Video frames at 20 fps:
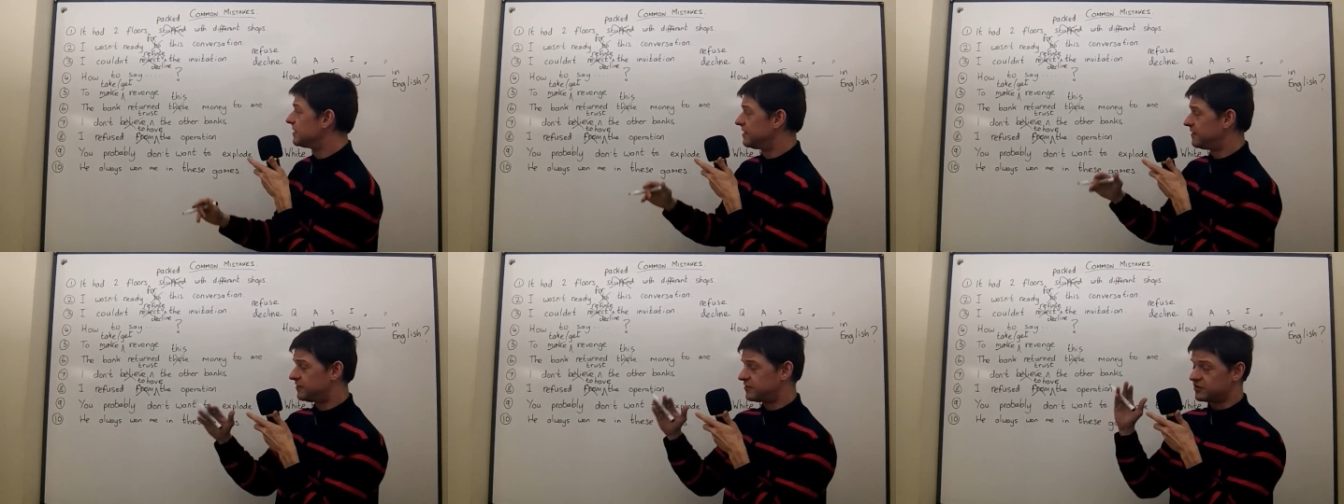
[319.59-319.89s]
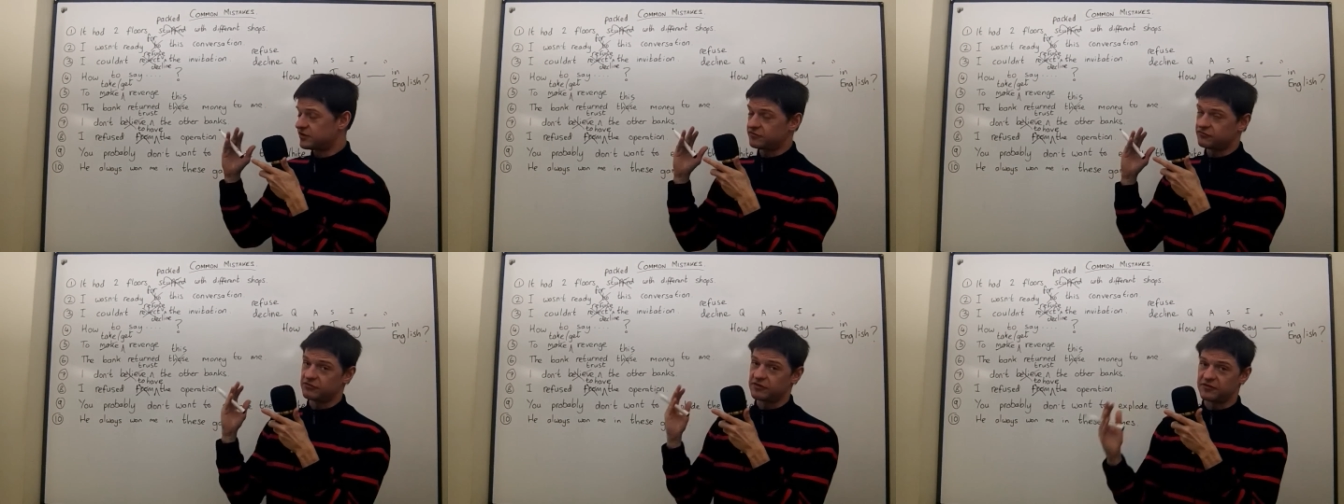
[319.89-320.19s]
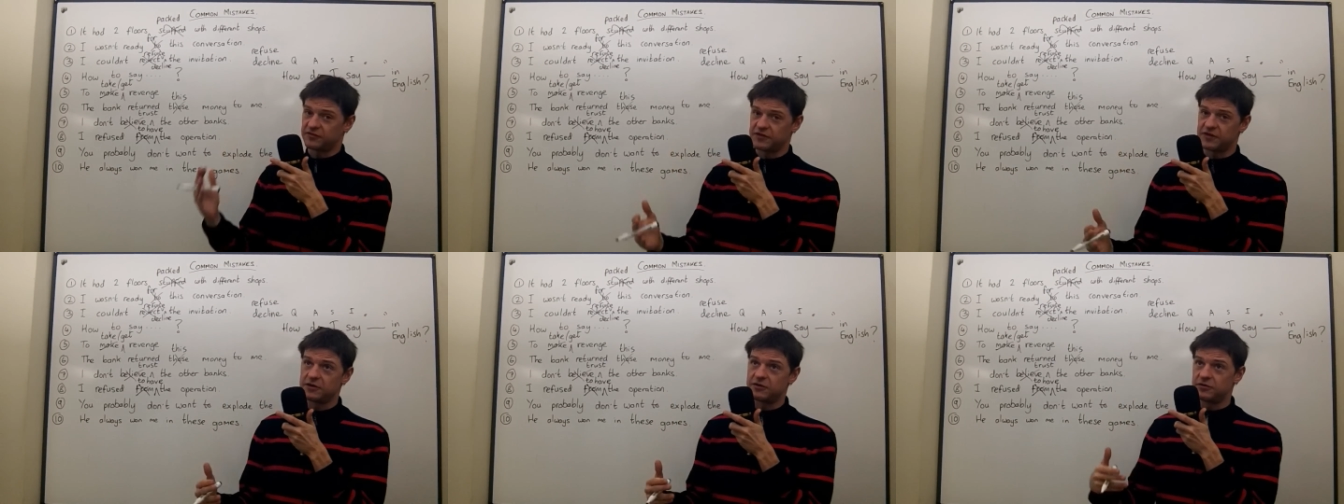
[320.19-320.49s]
it's just
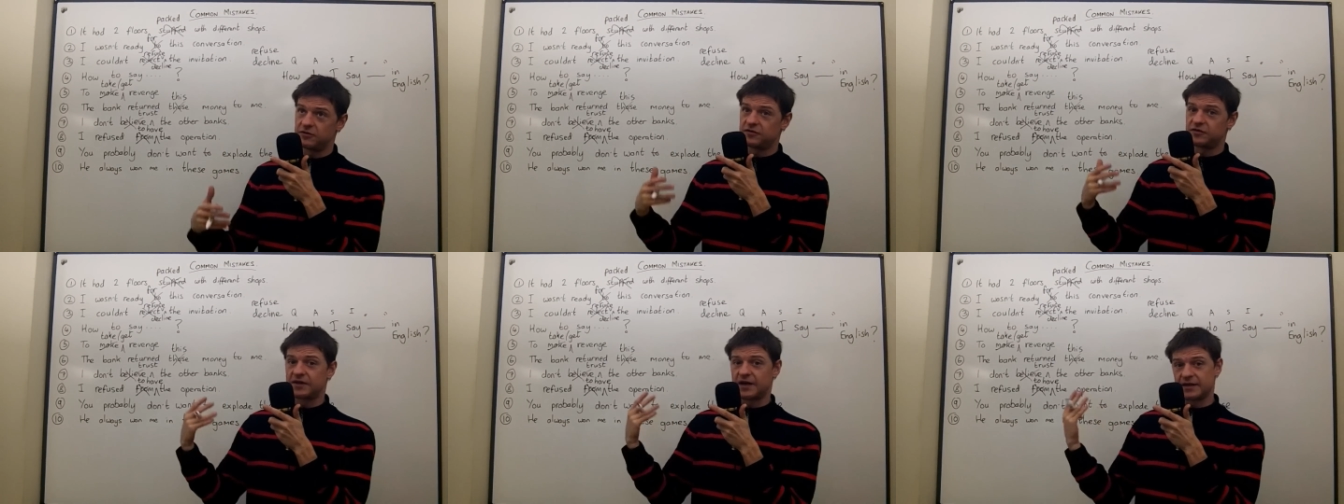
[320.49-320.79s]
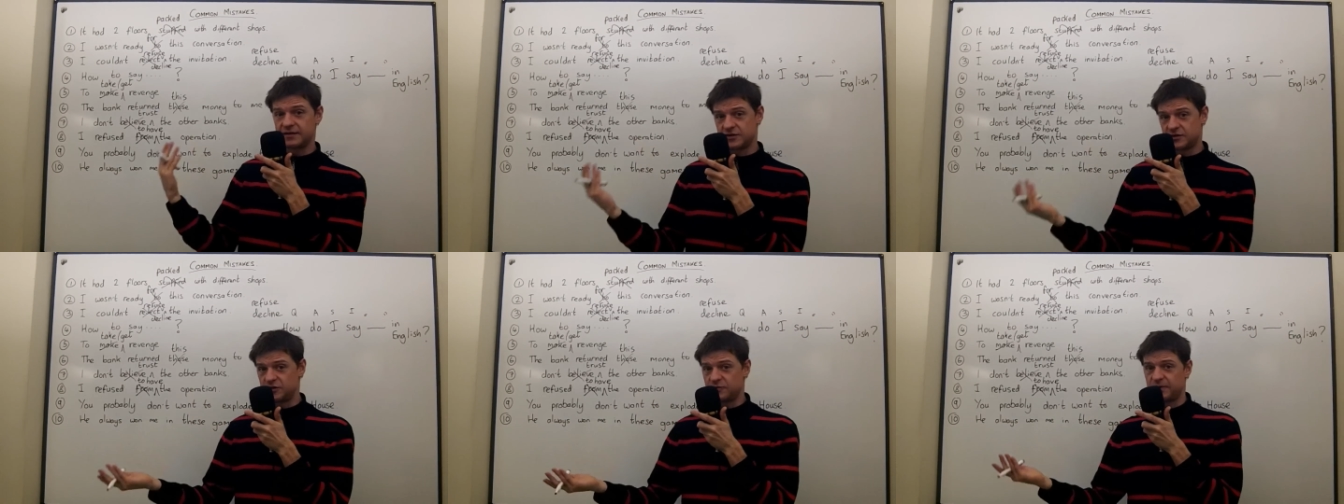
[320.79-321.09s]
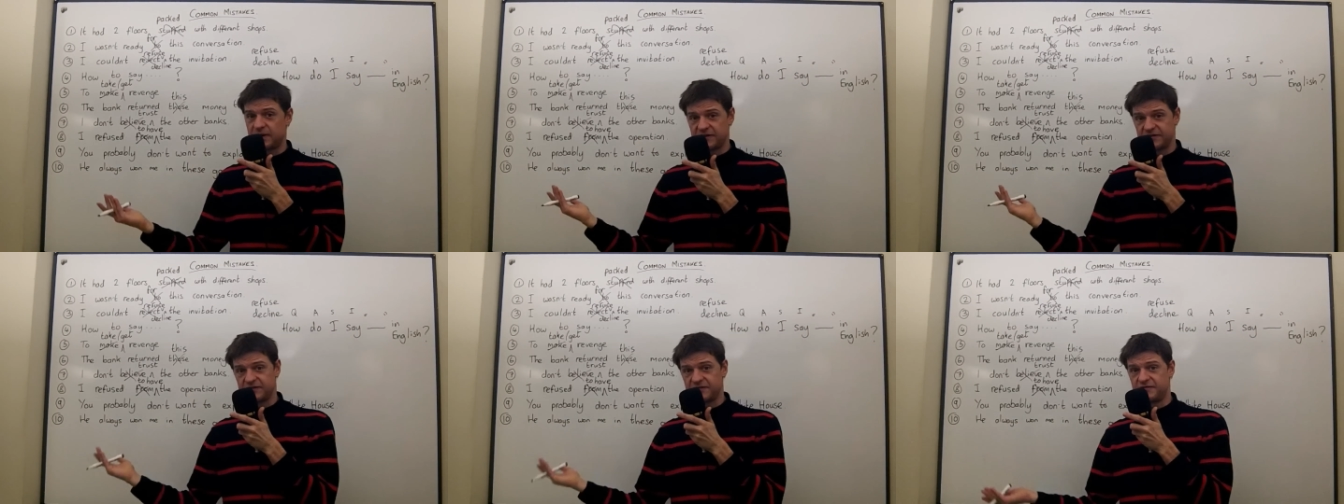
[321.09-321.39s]
refuse and 2
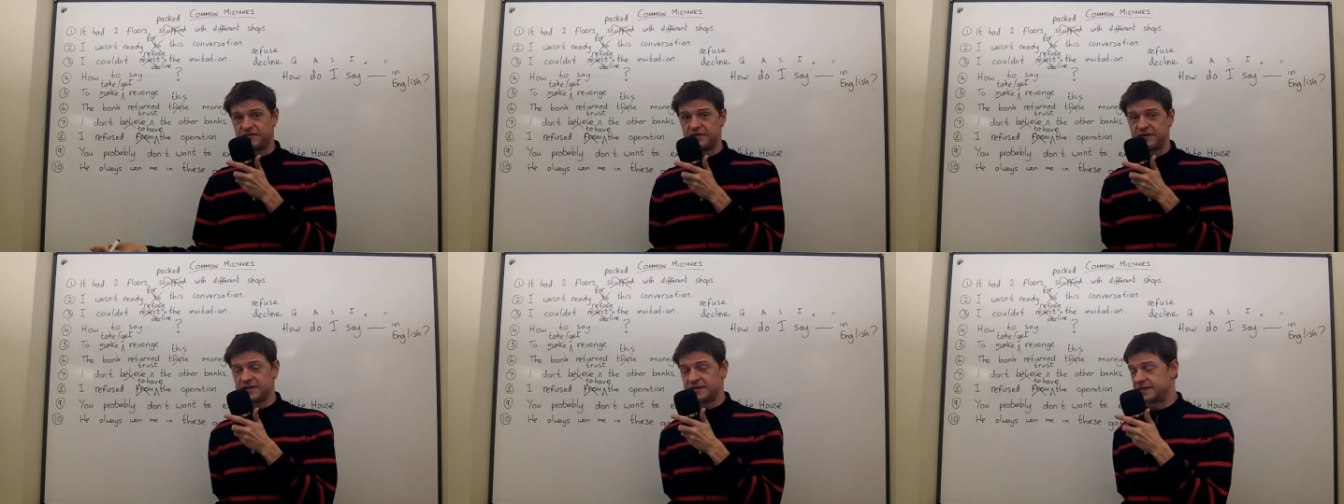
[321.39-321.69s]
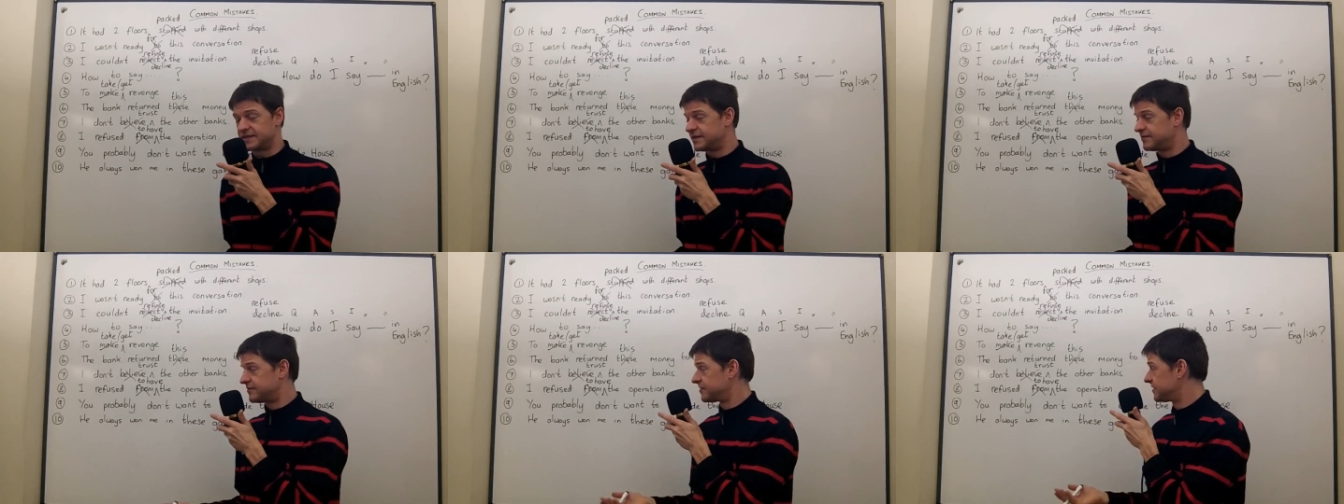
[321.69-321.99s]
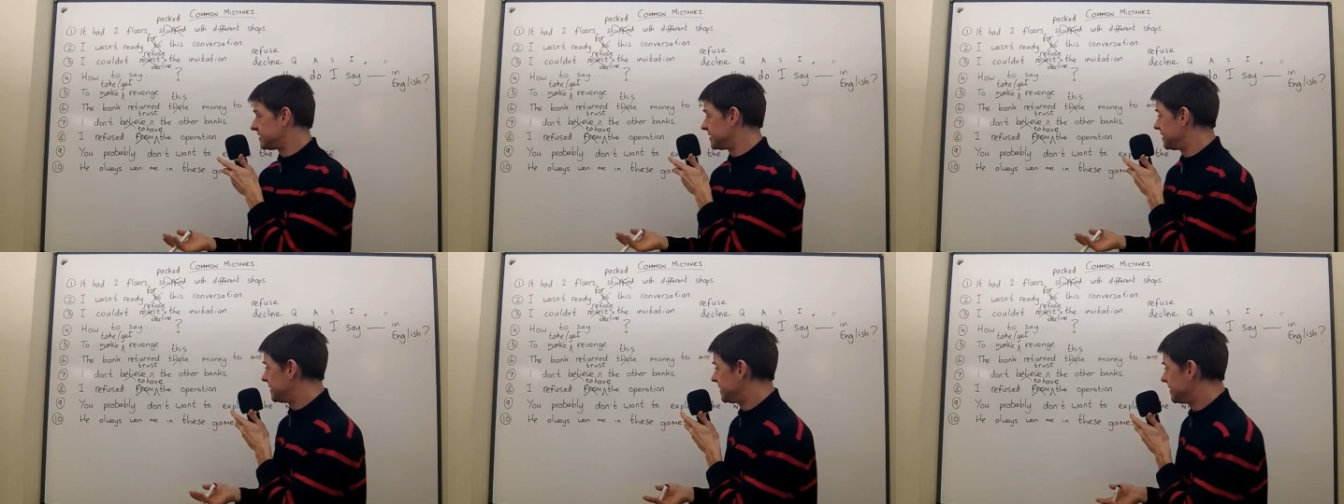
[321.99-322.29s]
plus infinitive.